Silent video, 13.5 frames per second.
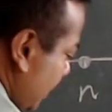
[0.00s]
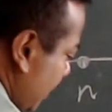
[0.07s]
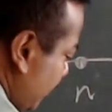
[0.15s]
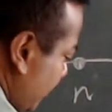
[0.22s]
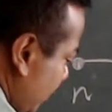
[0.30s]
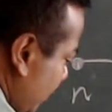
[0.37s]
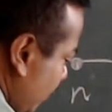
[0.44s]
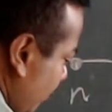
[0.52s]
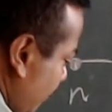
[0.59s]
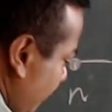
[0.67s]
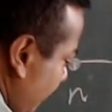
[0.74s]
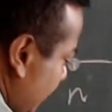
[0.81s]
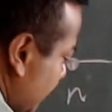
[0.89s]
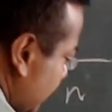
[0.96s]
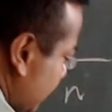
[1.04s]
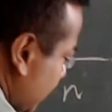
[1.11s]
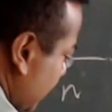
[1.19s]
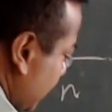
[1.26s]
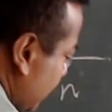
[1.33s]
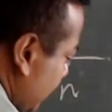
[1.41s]
up to plus
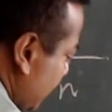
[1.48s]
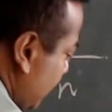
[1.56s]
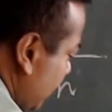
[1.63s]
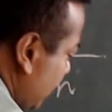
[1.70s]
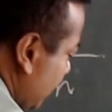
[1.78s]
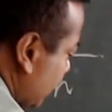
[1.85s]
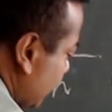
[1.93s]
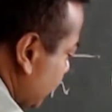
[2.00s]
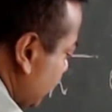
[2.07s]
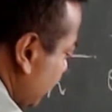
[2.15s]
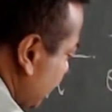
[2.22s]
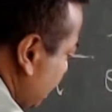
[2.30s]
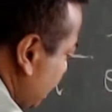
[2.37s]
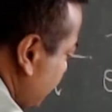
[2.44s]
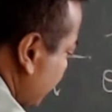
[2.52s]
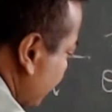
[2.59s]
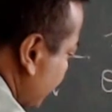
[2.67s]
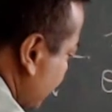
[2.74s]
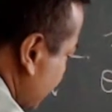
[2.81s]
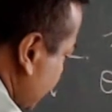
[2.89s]
E naught into e
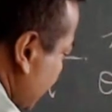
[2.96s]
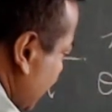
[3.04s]
power